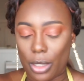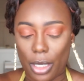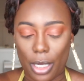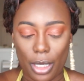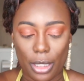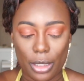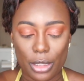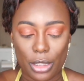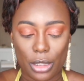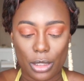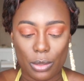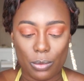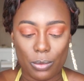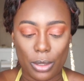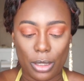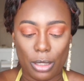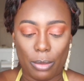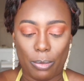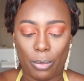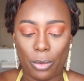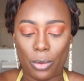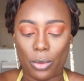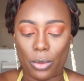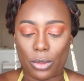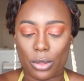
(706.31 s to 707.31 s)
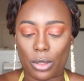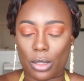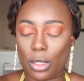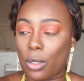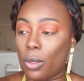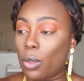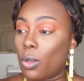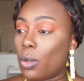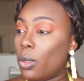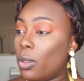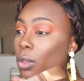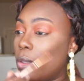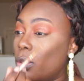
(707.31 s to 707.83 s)
It just really pulls the
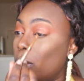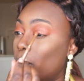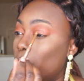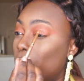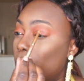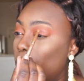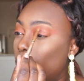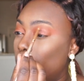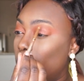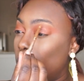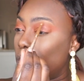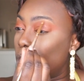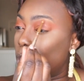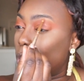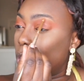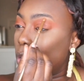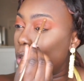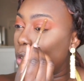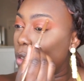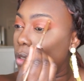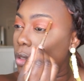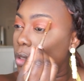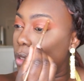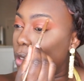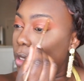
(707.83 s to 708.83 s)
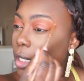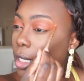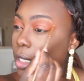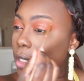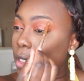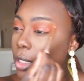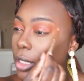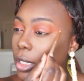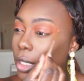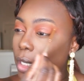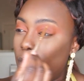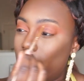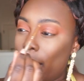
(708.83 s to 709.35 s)
whole look
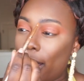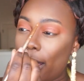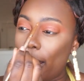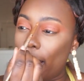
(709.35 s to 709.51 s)
together.